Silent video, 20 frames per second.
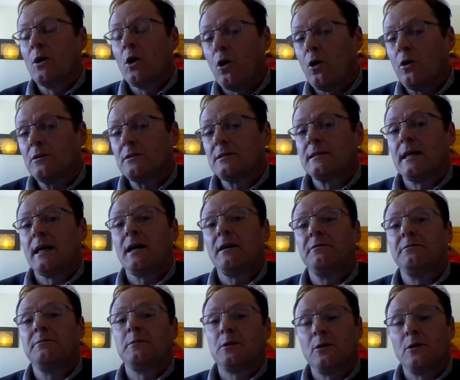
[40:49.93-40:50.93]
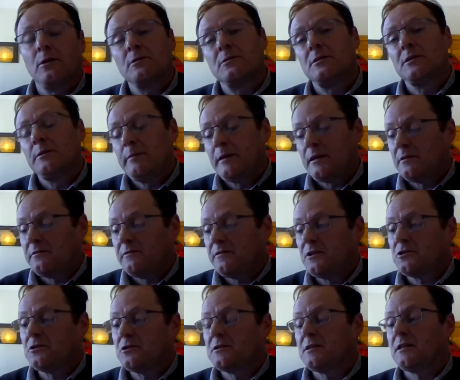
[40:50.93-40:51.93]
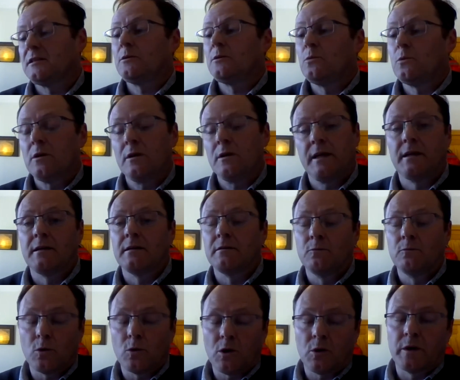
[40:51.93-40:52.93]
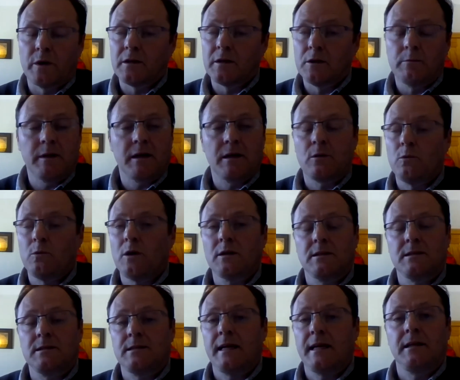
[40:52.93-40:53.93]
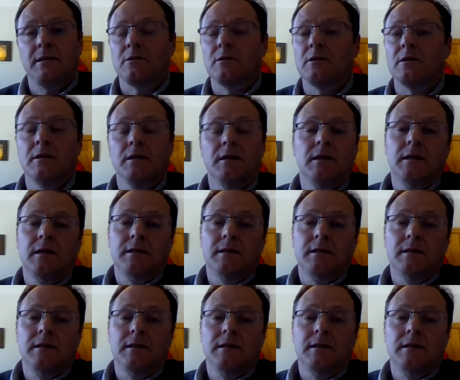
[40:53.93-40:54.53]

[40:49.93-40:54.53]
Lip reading: all staff, but also the beneficiaries that they work in, work with, no matter what sector